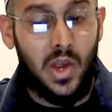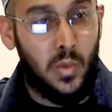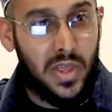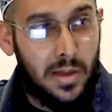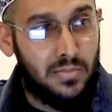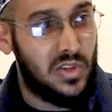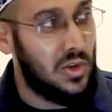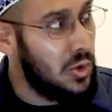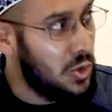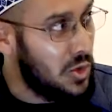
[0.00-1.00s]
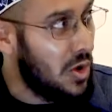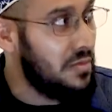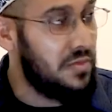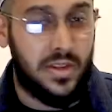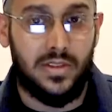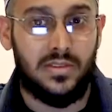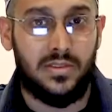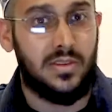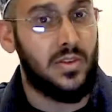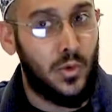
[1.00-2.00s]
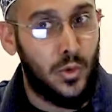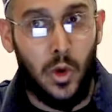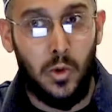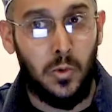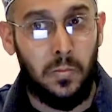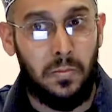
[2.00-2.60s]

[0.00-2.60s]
With absolute confidence, no.